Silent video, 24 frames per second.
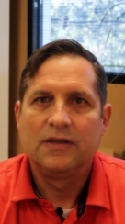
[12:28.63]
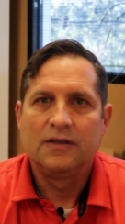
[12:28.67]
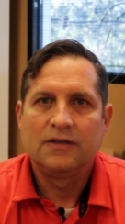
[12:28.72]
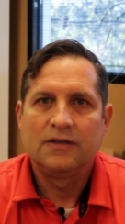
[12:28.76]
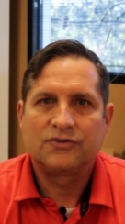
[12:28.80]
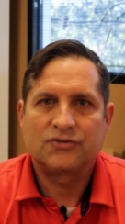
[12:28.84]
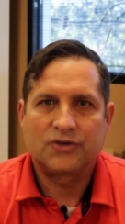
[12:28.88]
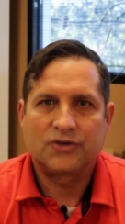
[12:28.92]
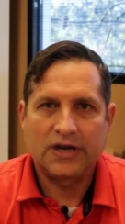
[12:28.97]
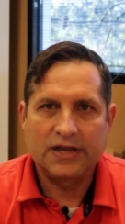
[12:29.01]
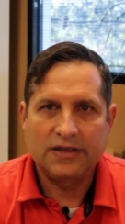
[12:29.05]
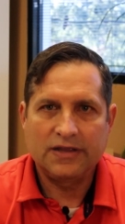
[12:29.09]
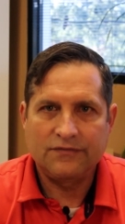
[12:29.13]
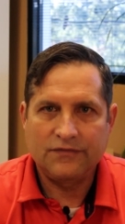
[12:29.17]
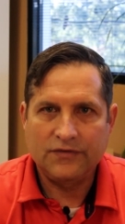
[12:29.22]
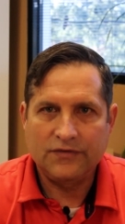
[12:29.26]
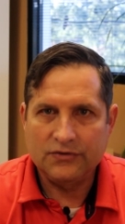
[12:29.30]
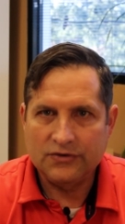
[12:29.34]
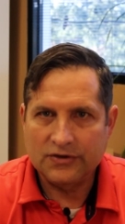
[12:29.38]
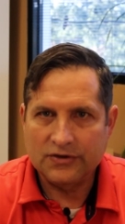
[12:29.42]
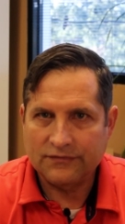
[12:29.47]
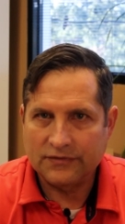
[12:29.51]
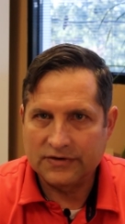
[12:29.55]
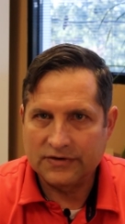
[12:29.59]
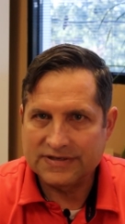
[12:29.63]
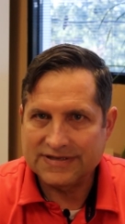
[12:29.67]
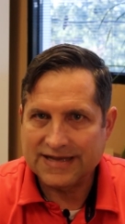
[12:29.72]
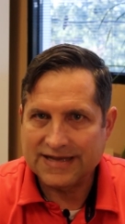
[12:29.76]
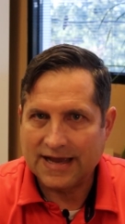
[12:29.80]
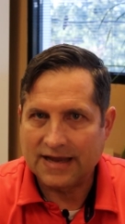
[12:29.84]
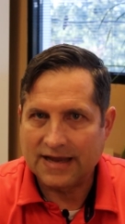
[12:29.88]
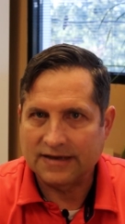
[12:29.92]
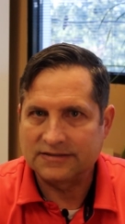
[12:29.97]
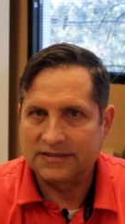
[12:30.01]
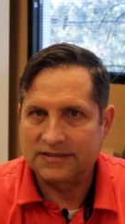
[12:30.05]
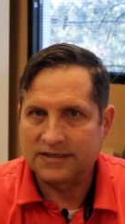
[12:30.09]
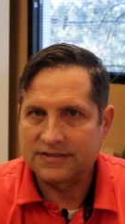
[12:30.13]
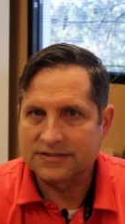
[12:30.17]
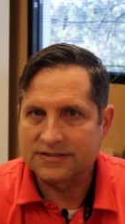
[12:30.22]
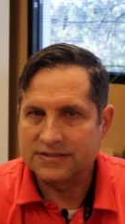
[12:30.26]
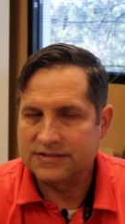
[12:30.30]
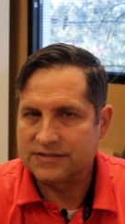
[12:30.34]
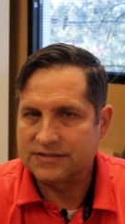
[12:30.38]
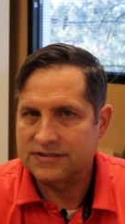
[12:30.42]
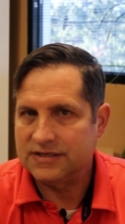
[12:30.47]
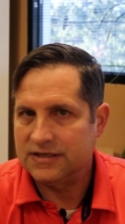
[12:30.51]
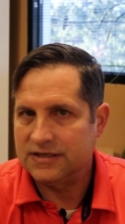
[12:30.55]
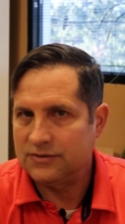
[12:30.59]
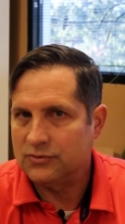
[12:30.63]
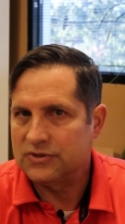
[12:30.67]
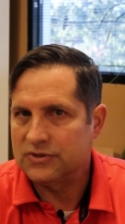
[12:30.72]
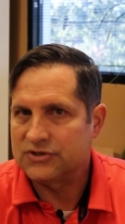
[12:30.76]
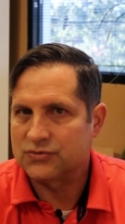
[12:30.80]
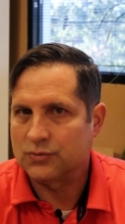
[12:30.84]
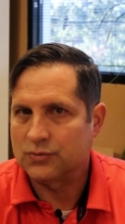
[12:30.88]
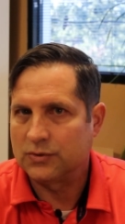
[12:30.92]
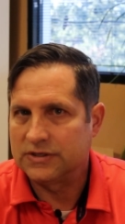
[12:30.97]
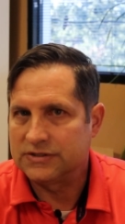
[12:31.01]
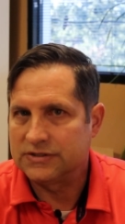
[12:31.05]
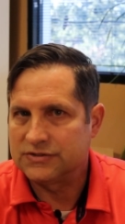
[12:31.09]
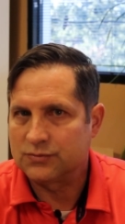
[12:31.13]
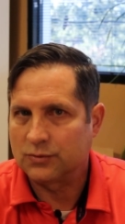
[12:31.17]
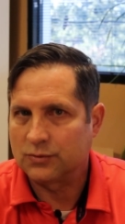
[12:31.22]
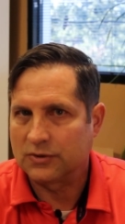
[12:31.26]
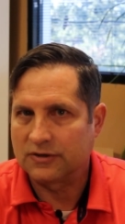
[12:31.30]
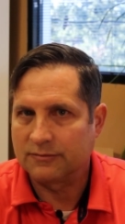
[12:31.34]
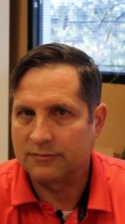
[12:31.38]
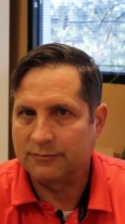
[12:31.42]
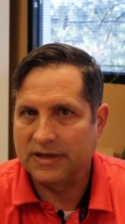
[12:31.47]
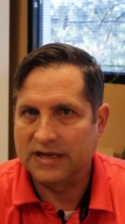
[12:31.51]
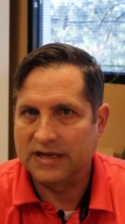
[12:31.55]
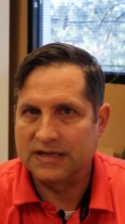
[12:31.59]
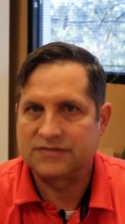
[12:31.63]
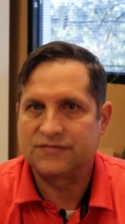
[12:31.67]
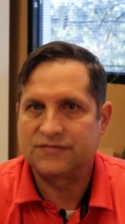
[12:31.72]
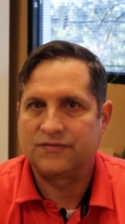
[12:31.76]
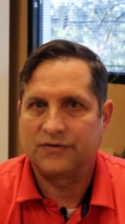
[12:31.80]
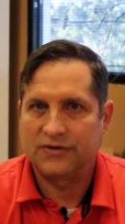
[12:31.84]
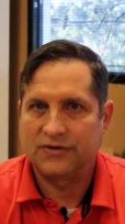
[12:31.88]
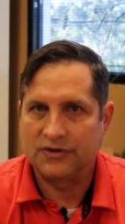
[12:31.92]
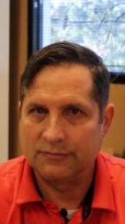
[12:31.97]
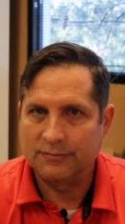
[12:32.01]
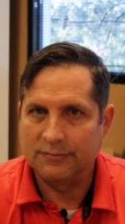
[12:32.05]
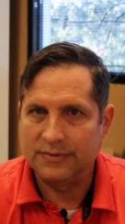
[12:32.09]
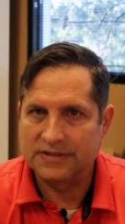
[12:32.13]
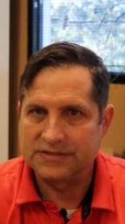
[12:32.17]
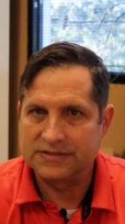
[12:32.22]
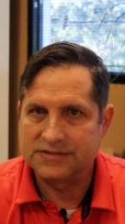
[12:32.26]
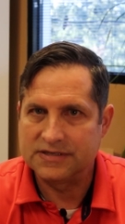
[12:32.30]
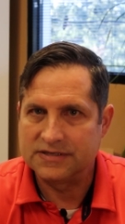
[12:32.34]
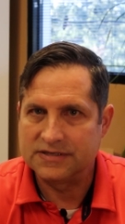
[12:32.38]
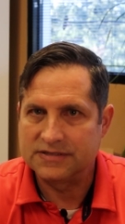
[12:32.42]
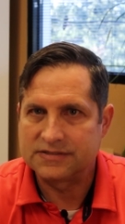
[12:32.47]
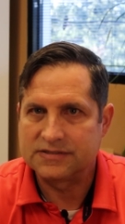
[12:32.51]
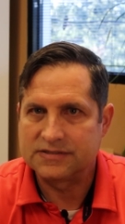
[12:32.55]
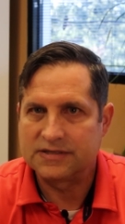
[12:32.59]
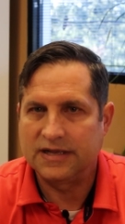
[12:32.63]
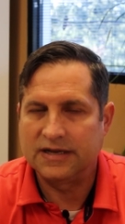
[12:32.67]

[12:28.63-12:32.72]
try a few different tactics and see which ones work best for your business.